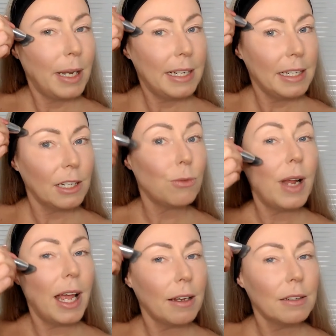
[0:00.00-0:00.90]
Blending it
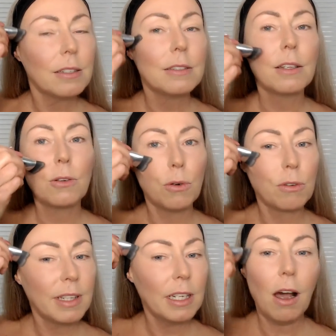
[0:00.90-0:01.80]
around the
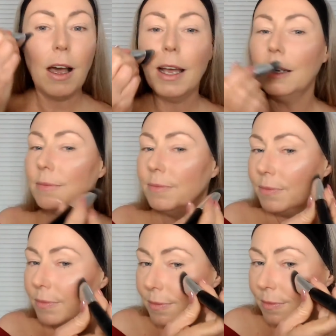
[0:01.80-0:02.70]
corner of the eye.
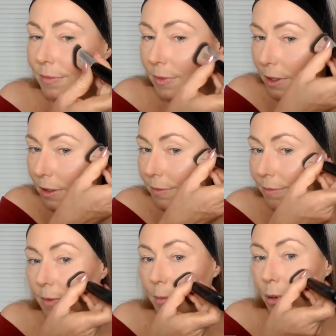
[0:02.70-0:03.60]

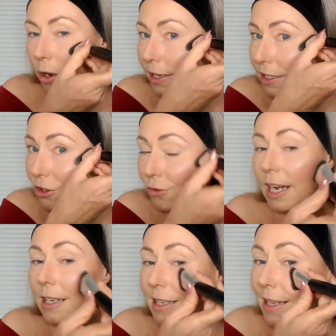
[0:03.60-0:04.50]
Applying
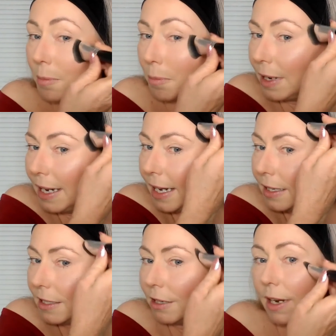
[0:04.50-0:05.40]
straight and then
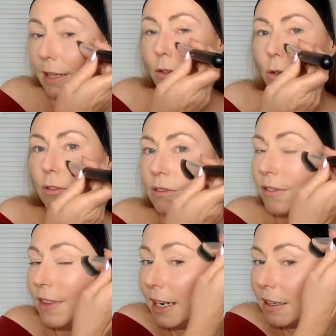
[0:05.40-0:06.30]
blending around the
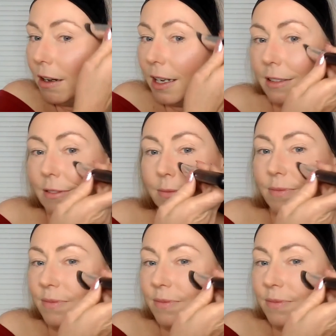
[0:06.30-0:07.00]
corner of that eye.